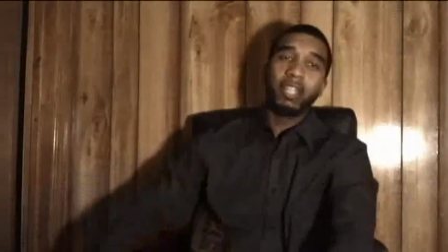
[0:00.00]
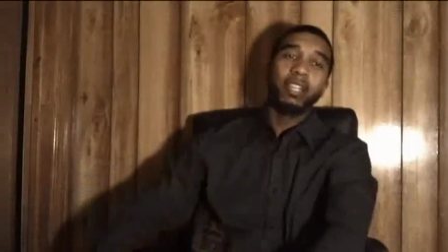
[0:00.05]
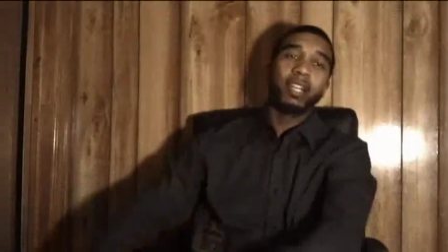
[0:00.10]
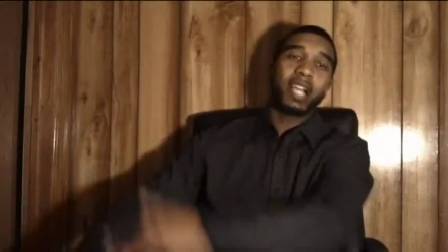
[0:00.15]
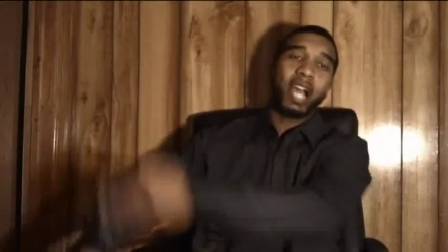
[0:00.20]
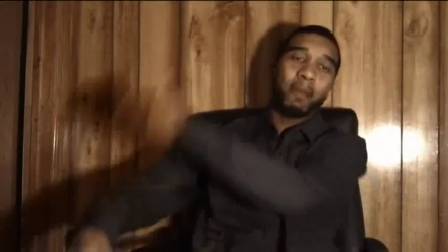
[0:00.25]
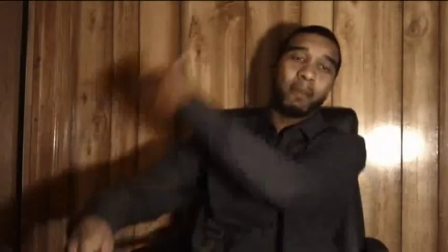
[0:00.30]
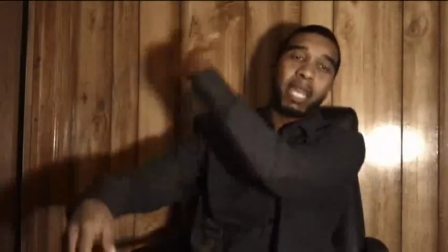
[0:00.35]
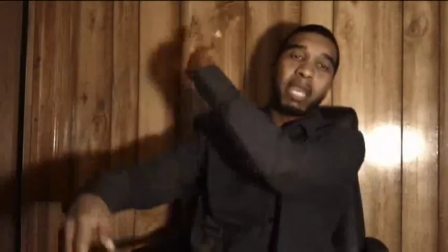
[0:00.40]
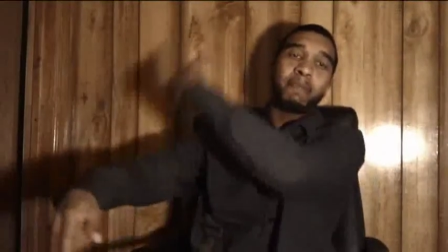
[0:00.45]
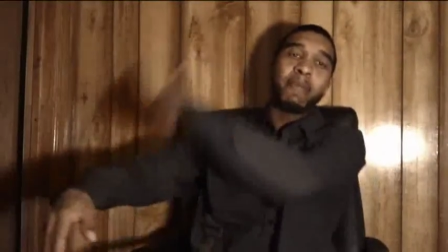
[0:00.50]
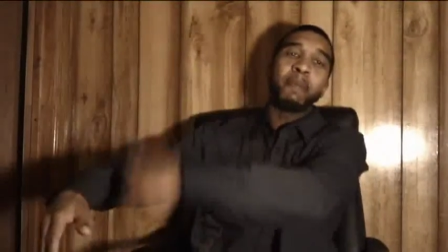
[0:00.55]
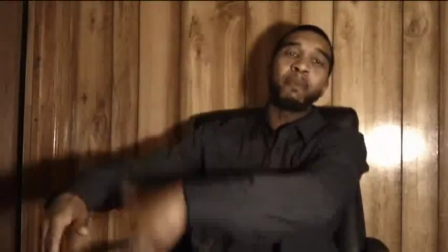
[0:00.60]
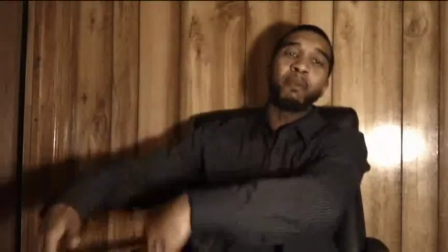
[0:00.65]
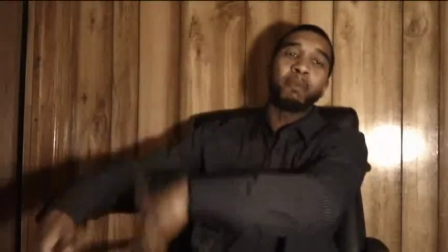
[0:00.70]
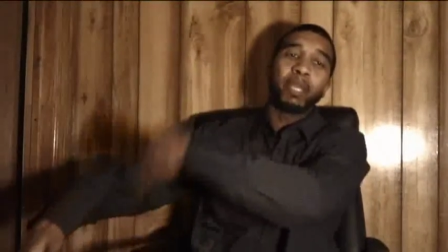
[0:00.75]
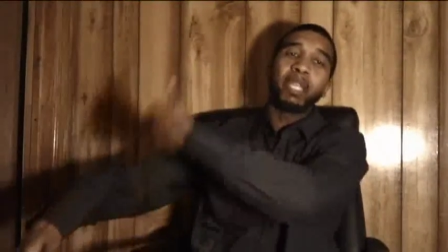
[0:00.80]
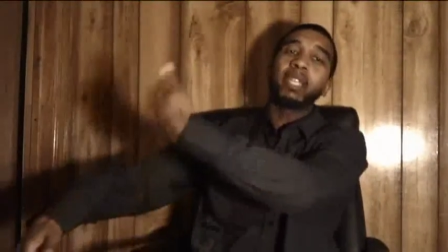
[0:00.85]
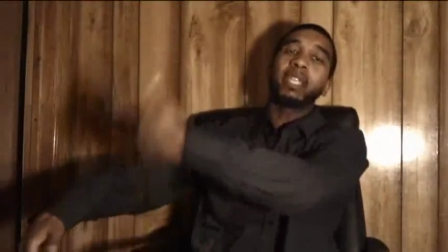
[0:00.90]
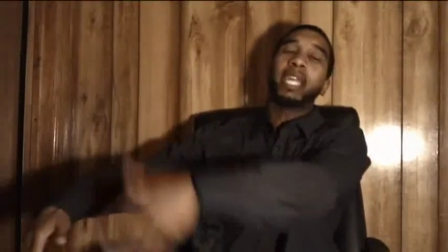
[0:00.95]
Look how many
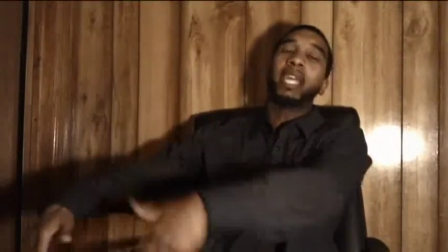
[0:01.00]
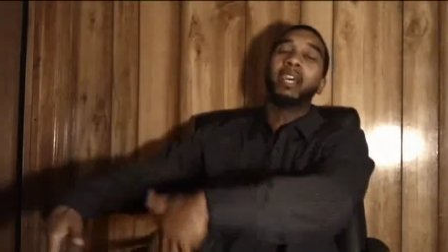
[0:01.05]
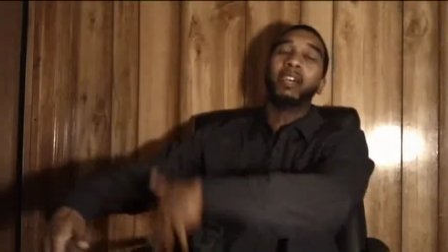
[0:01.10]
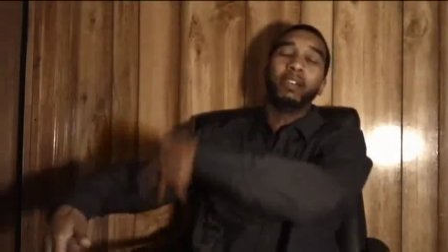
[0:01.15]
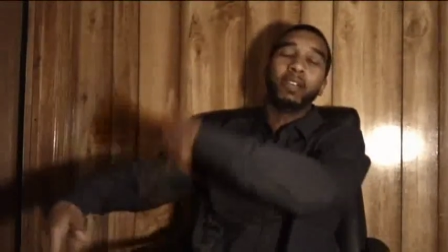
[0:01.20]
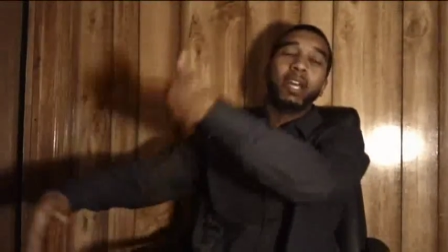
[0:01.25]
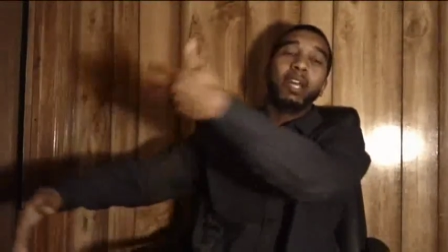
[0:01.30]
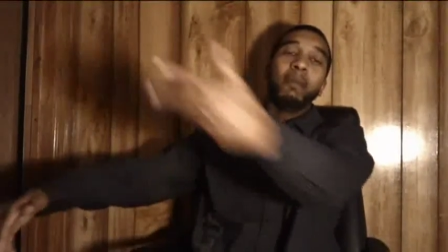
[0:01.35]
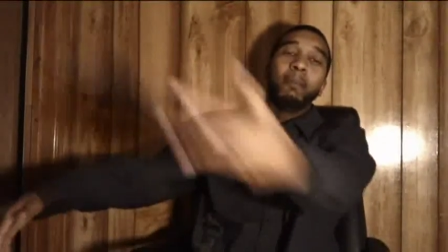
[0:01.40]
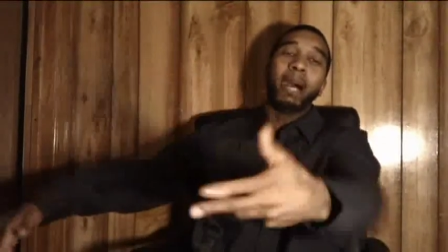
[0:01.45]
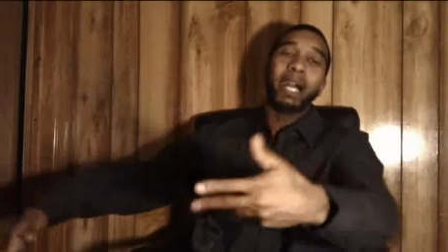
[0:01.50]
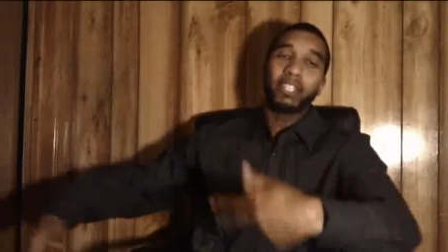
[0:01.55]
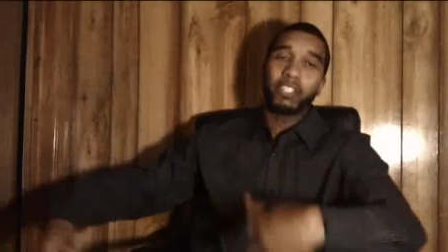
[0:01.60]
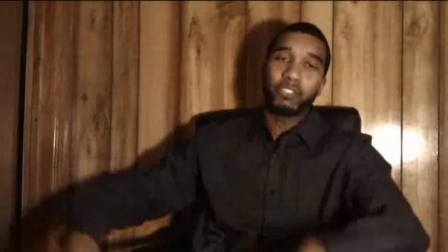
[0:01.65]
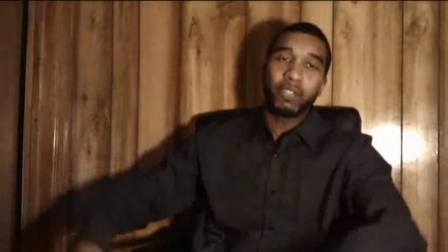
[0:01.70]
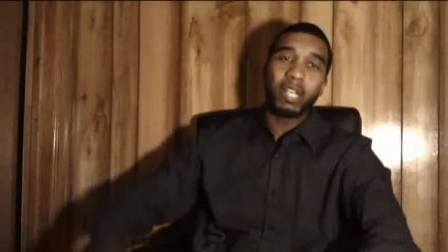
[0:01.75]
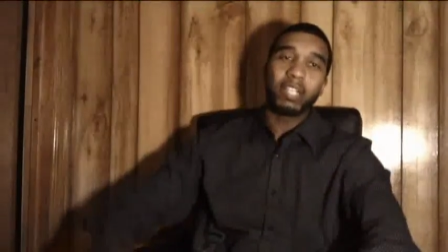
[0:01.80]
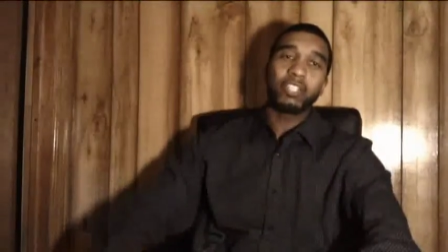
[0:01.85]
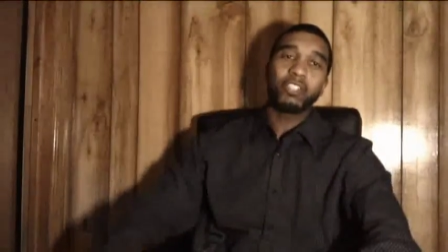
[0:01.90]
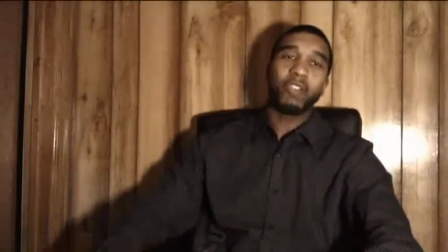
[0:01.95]
people been killed by
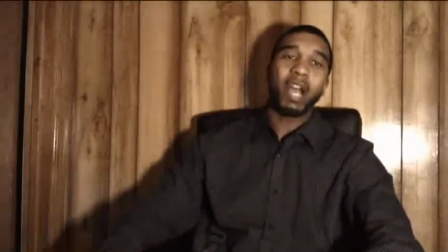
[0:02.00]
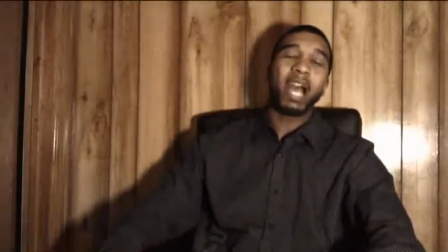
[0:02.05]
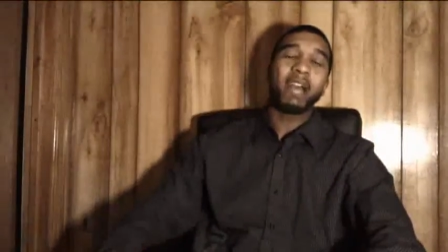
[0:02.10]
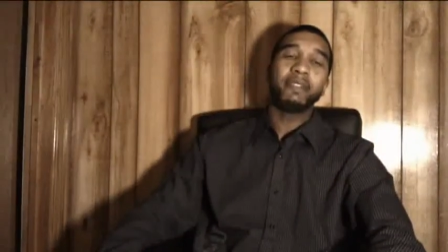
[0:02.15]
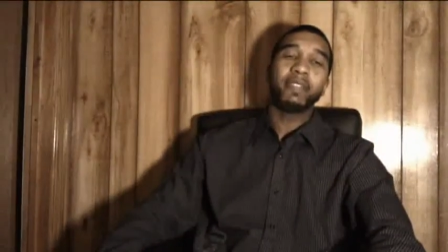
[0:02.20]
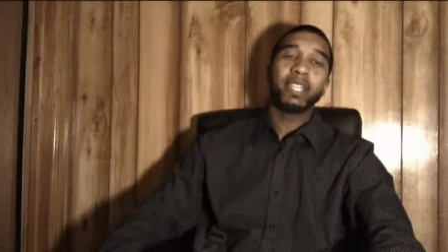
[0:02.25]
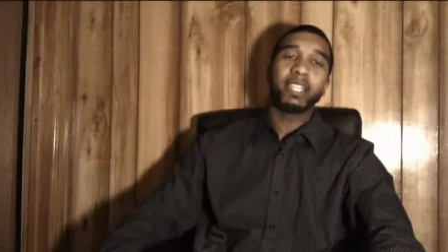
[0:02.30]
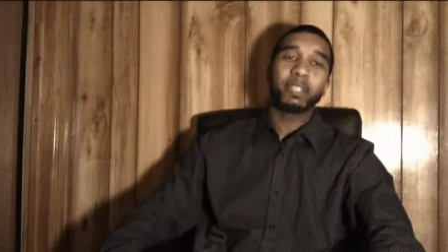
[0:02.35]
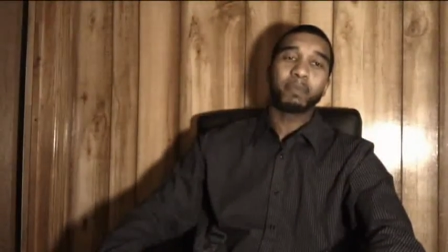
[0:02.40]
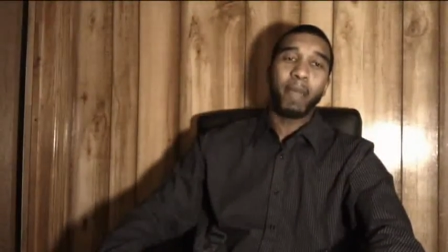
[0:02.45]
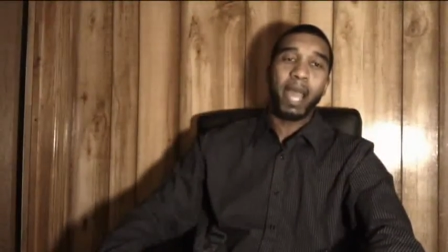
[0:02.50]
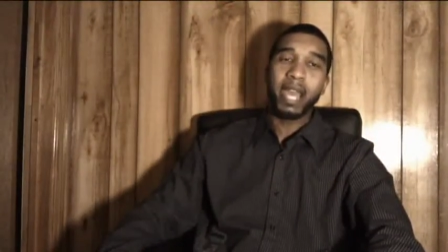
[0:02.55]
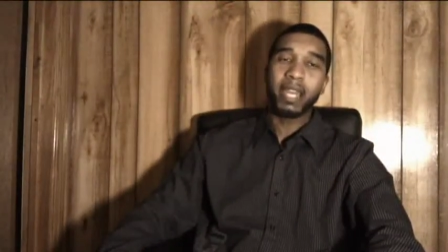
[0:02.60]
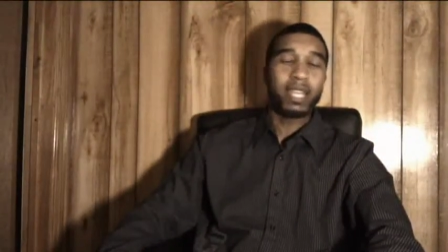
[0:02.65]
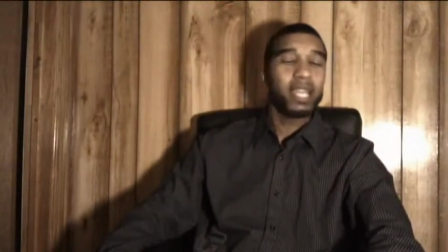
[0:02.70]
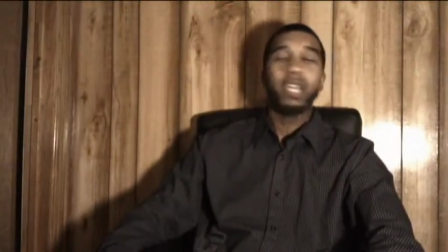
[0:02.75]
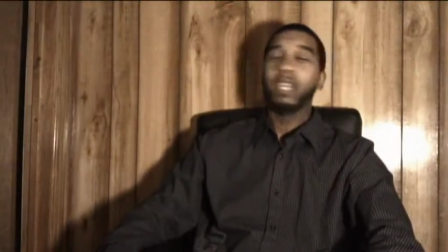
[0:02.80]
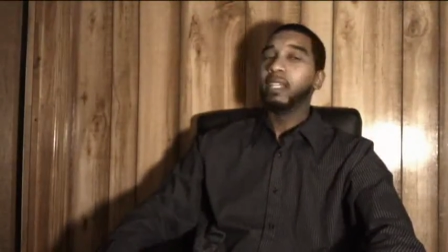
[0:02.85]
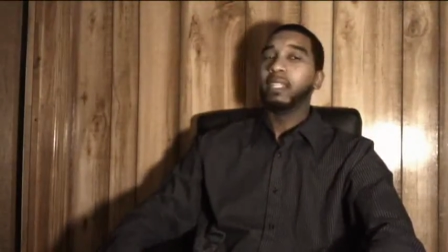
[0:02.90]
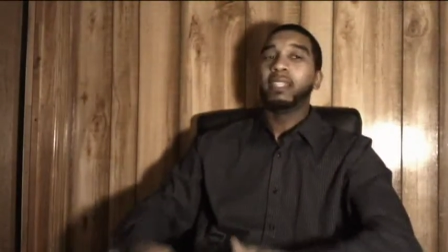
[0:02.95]
drunk driving
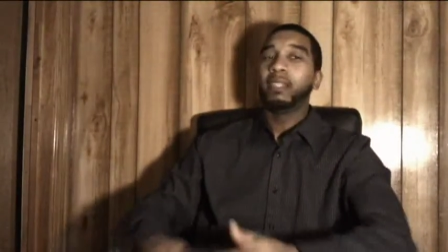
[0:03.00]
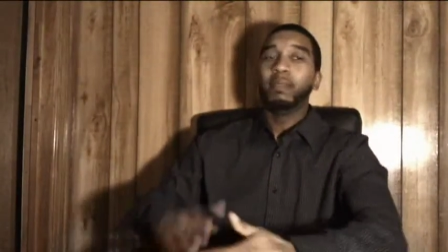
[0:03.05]
Hispanic.